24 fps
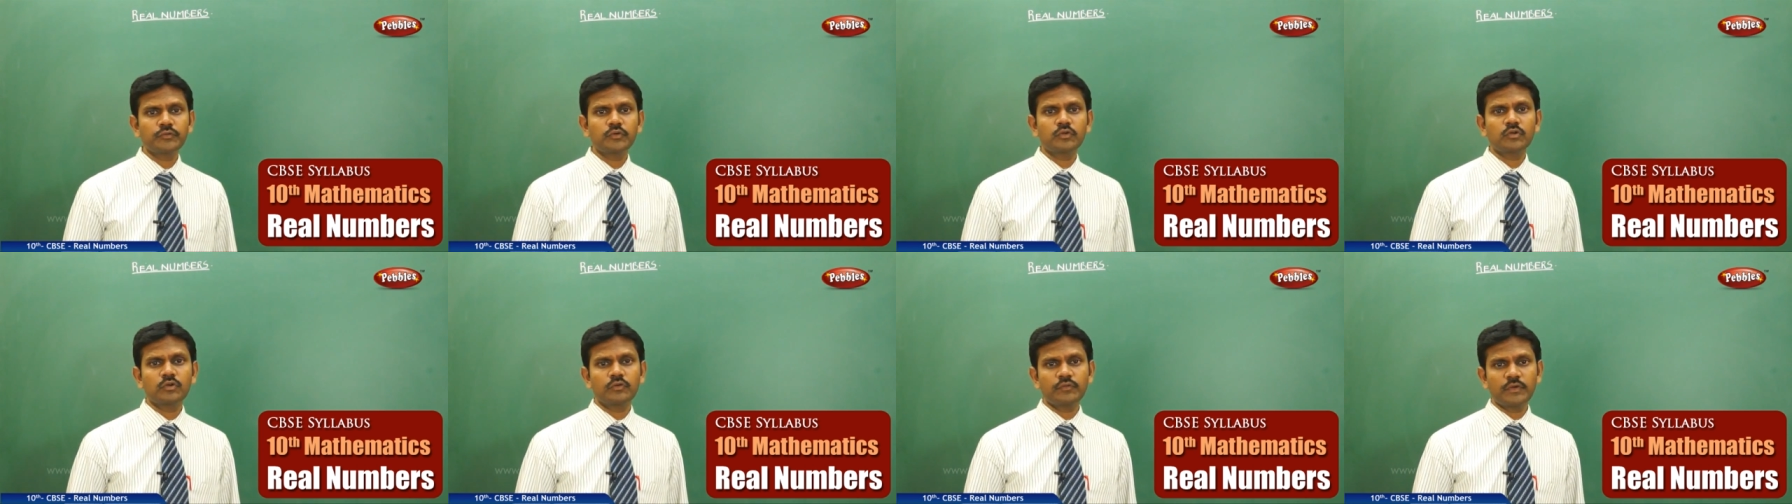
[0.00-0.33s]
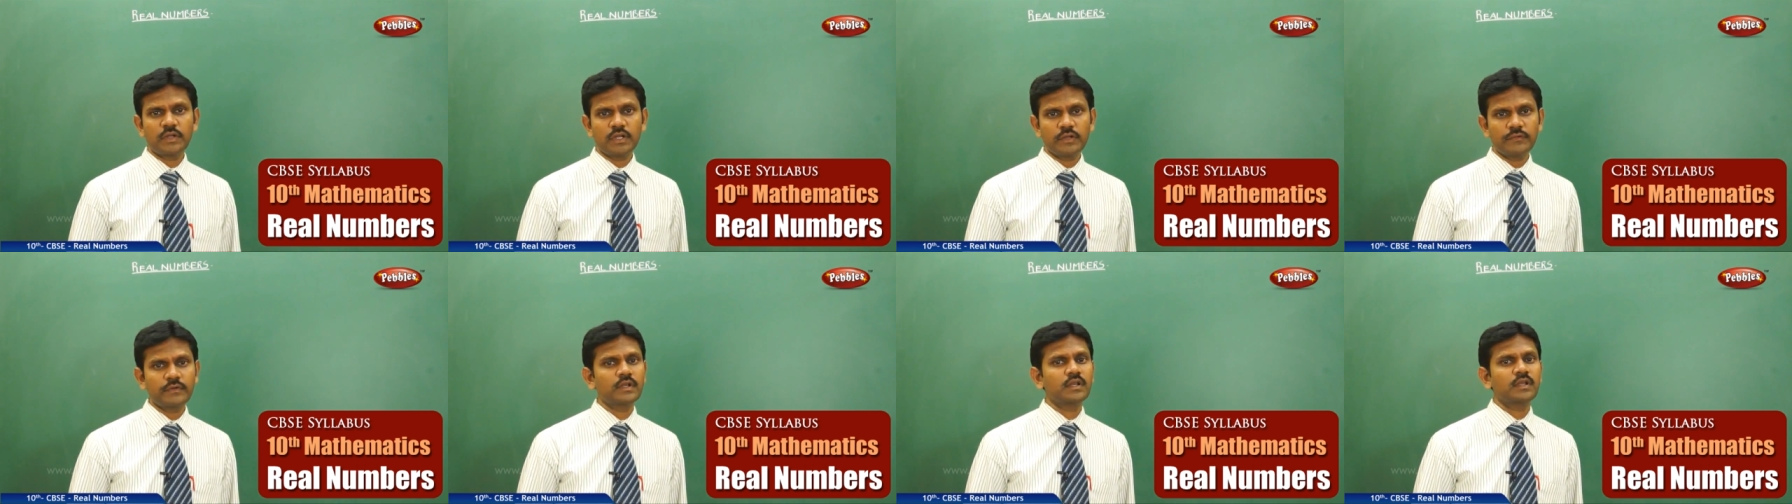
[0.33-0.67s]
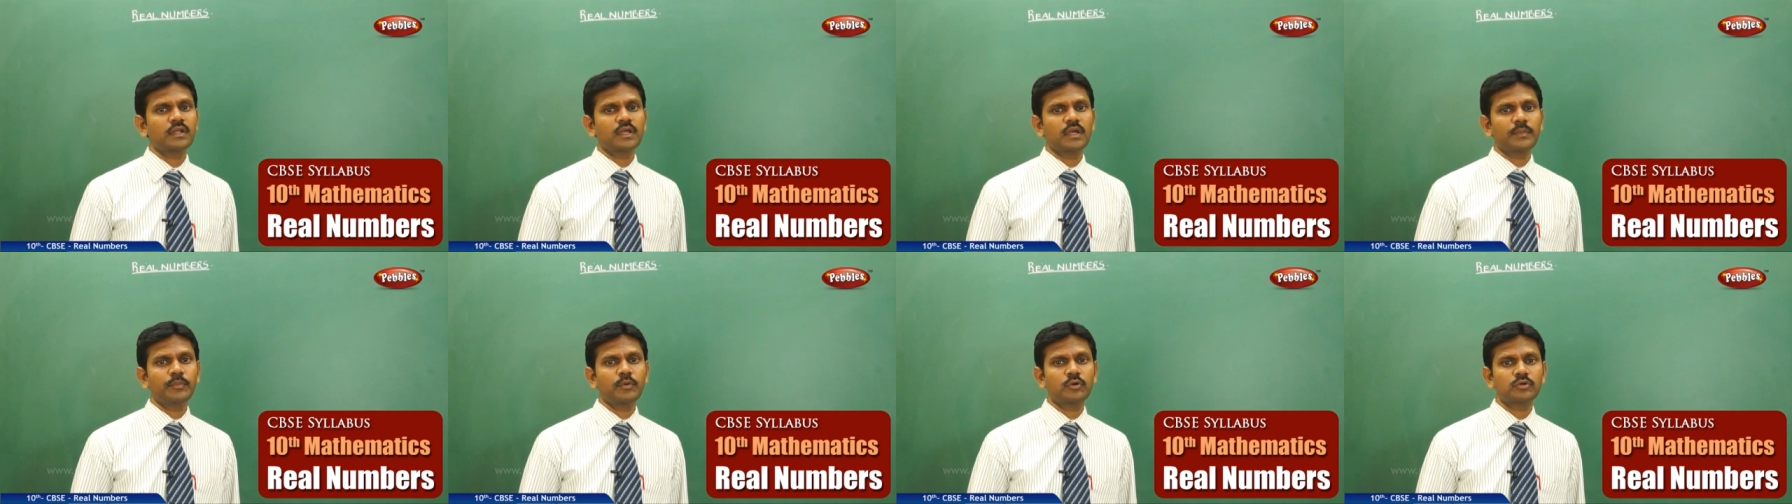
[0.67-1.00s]
you know very
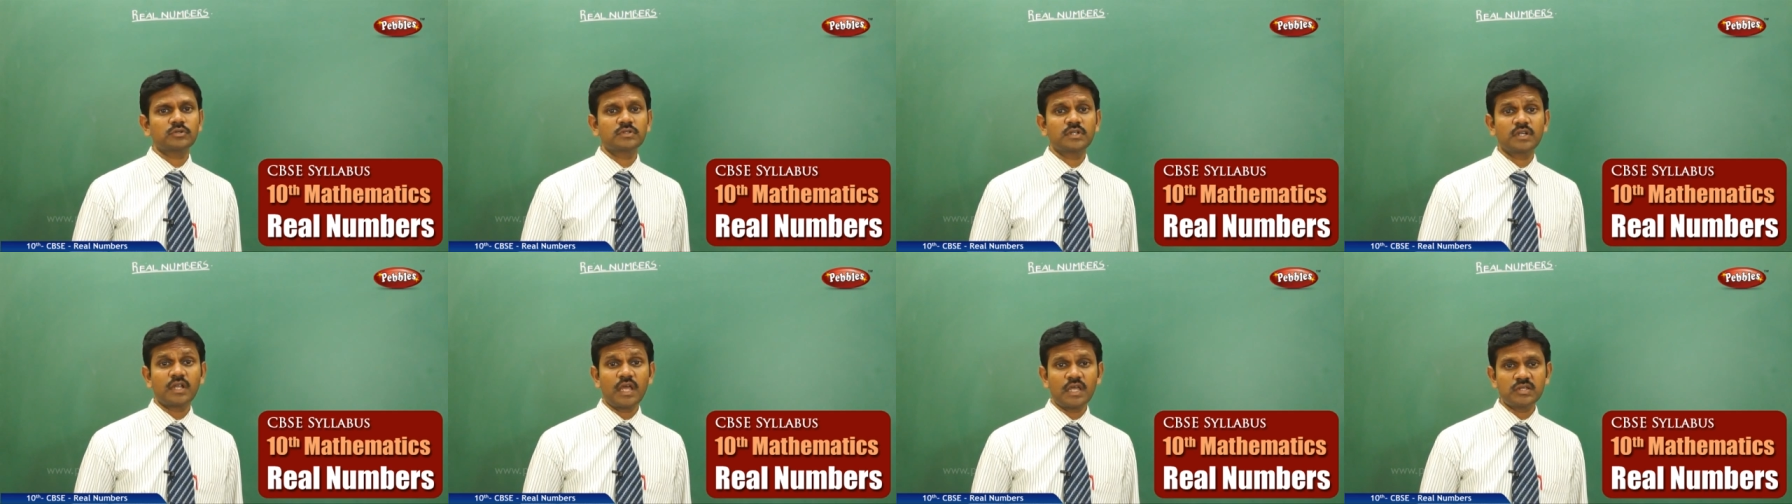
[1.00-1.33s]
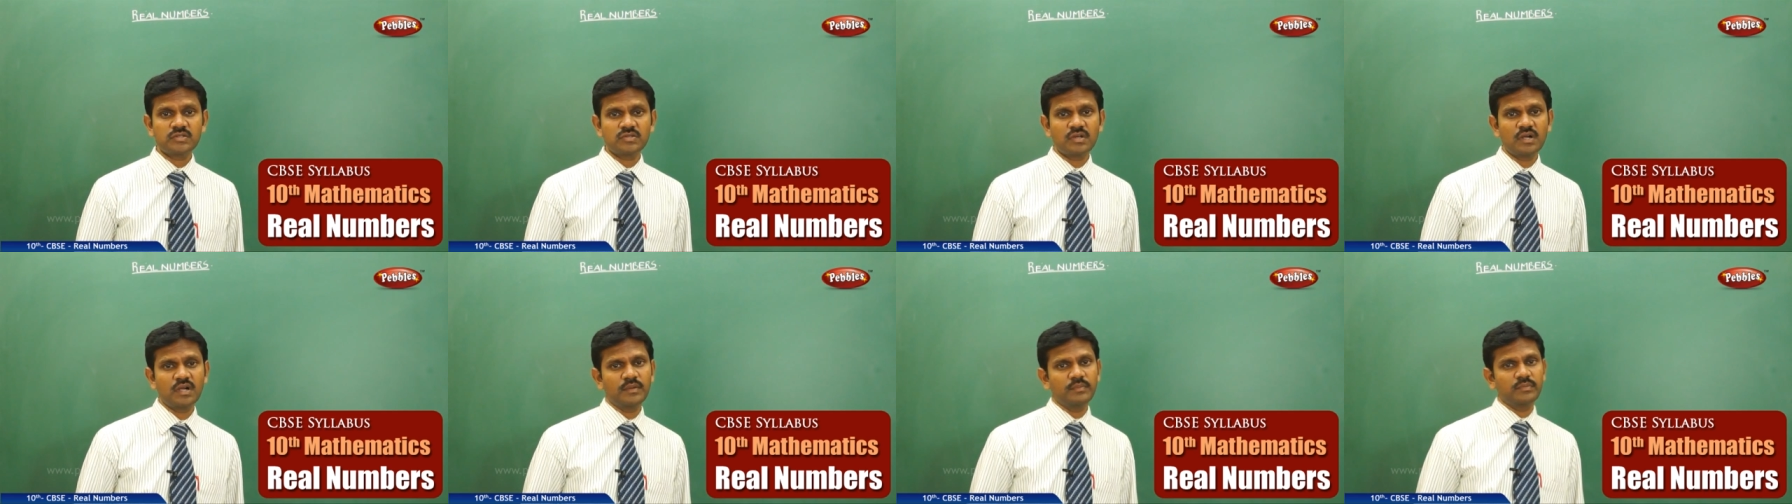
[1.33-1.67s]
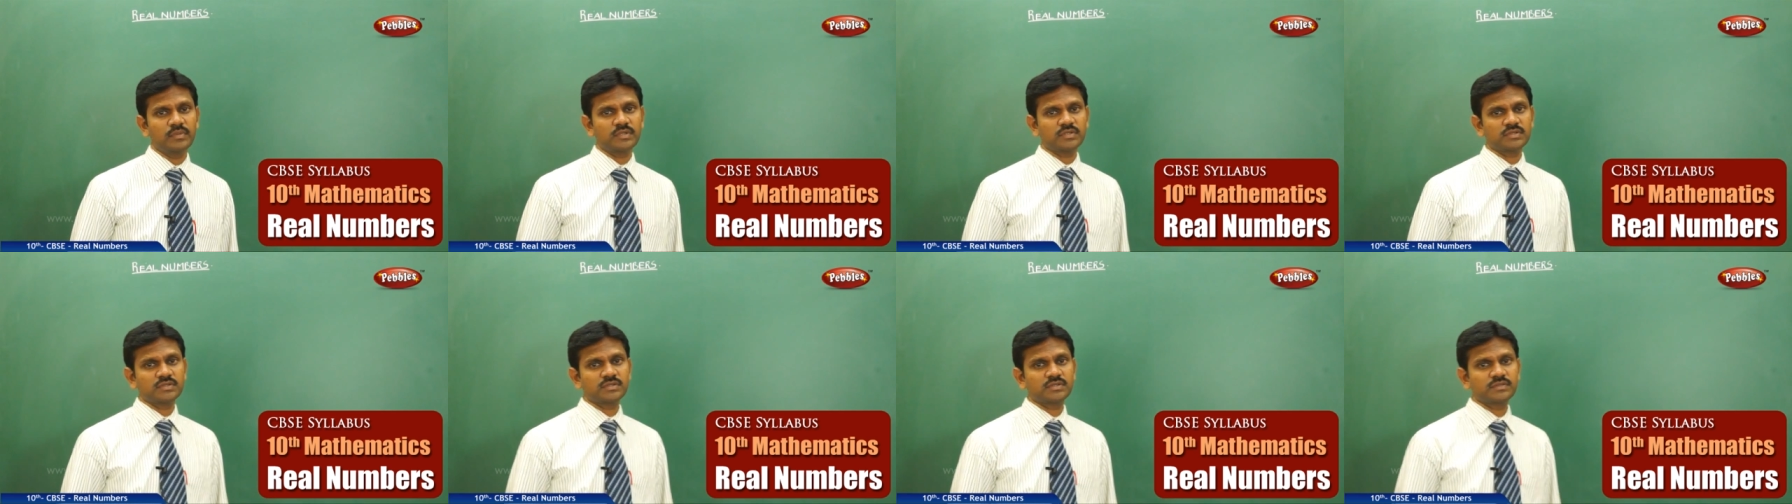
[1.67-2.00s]
well about the natural
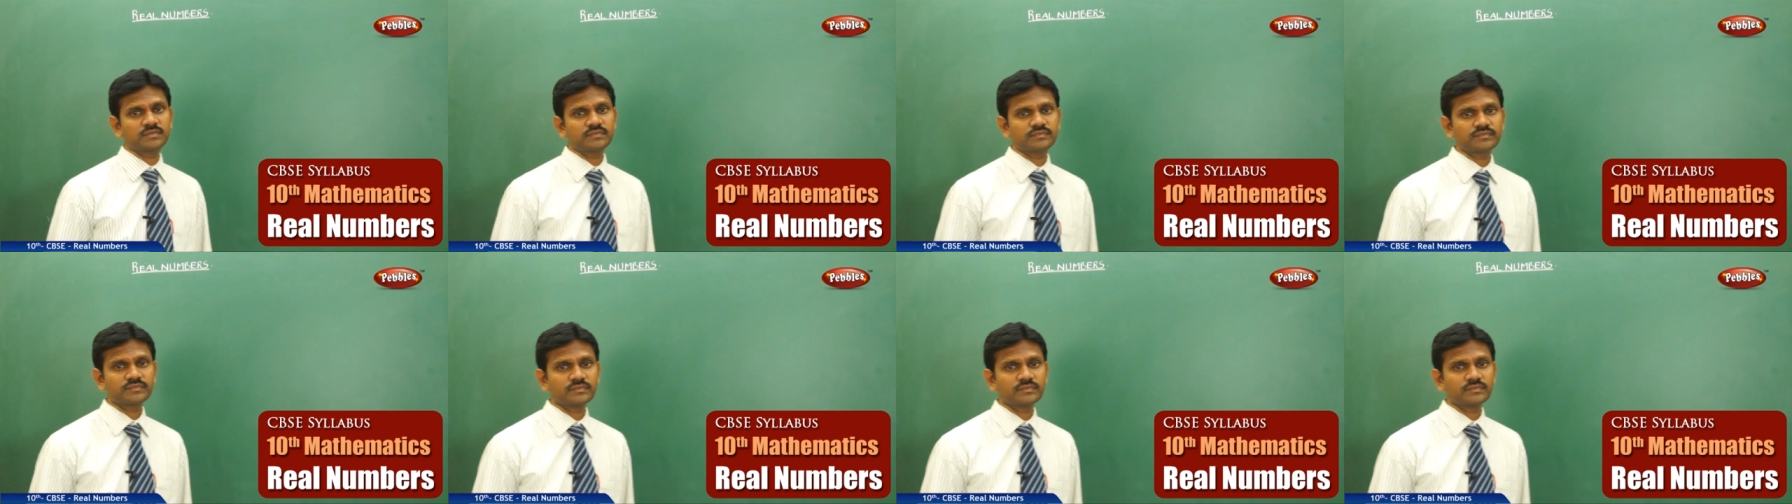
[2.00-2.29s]
numbers.